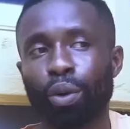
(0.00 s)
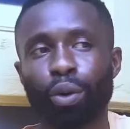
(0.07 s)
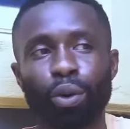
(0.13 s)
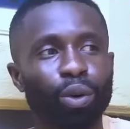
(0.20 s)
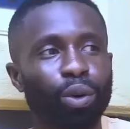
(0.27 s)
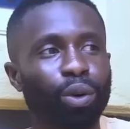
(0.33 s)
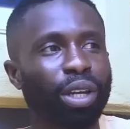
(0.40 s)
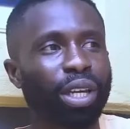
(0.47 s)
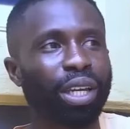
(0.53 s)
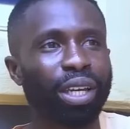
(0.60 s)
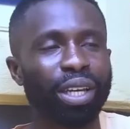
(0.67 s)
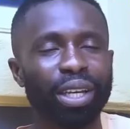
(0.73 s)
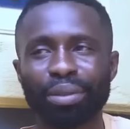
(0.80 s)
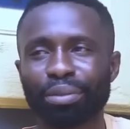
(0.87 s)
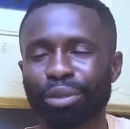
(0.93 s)

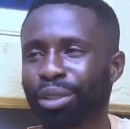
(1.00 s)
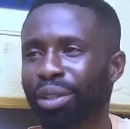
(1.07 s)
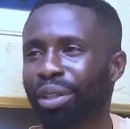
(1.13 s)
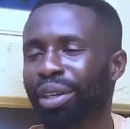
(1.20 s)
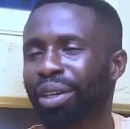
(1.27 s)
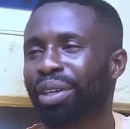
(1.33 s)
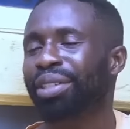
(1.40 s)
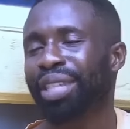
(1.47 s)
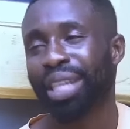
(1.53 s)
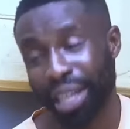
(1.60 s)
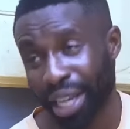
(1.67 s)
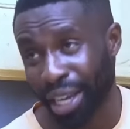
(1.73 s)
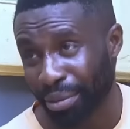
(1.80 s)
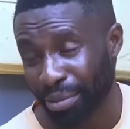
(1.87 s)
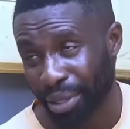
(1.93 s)
Okay. Sir,
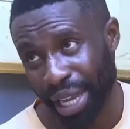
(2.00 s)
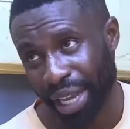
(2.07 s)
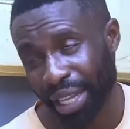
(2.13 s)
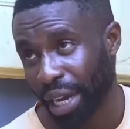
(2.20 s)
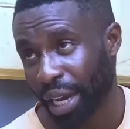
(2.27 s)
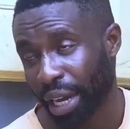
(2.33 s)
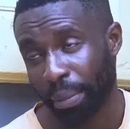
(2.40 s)
now,